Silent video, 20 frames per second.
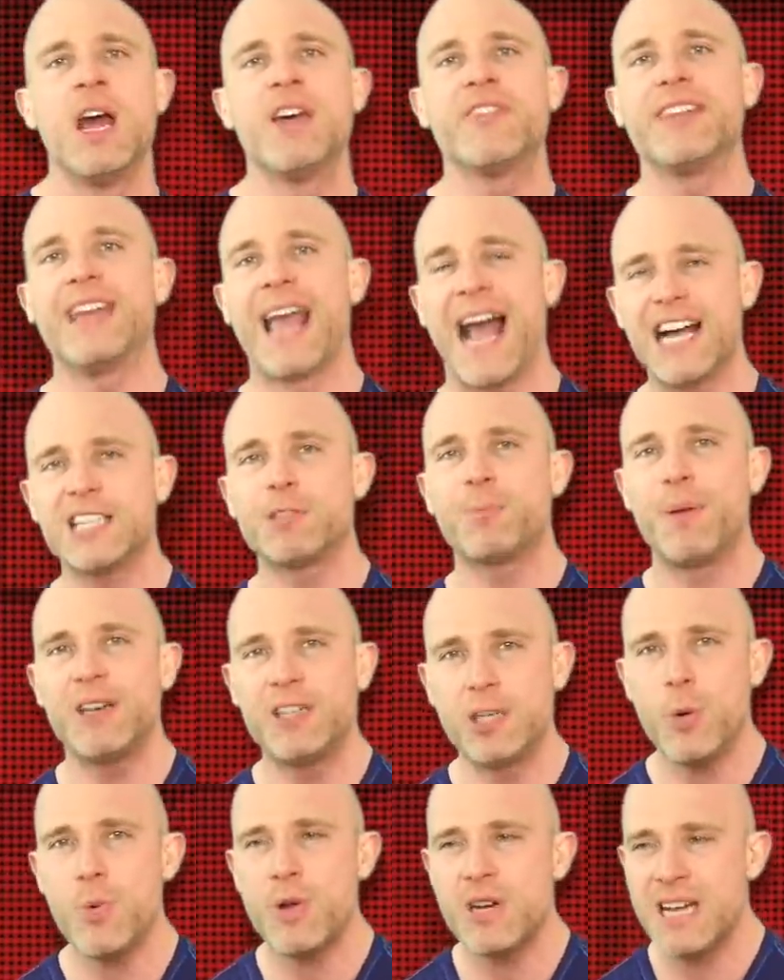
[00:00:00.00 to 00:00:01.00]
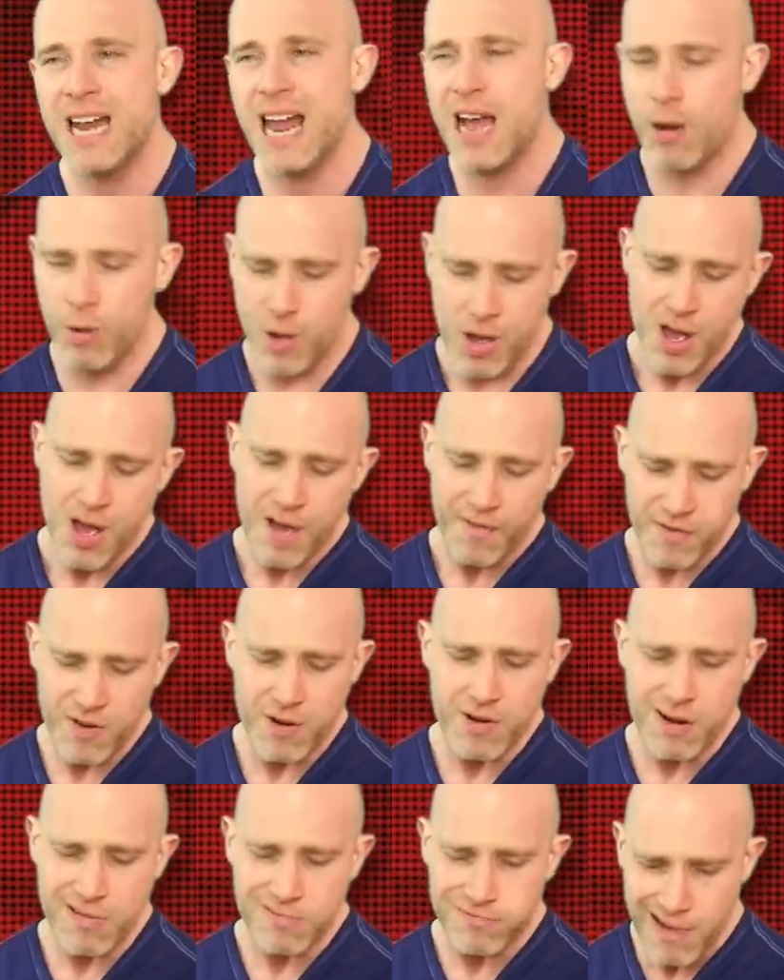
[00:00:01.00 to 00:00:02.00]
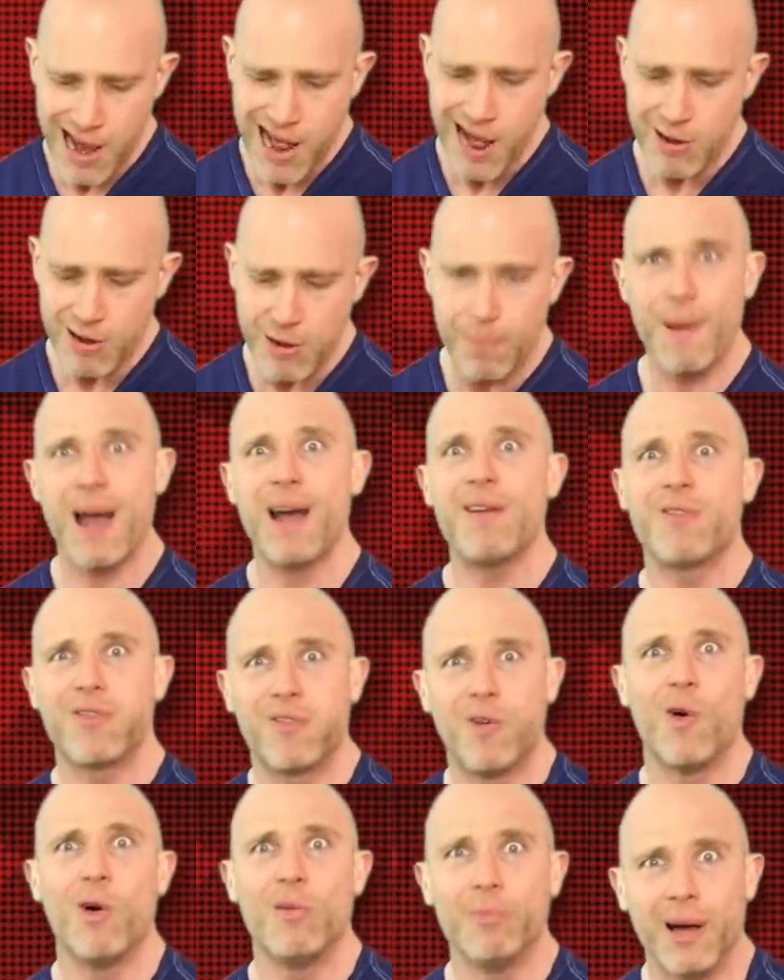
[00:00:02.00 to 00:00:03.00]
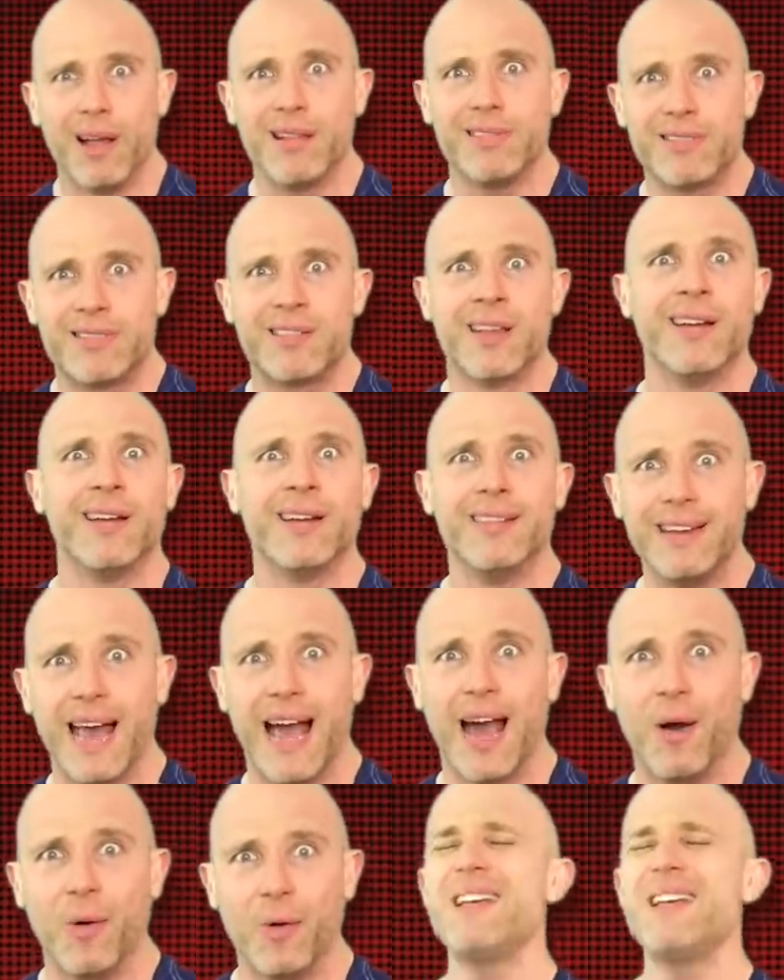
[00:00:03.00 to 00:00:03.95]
that he has been doing now for around about 4 months now.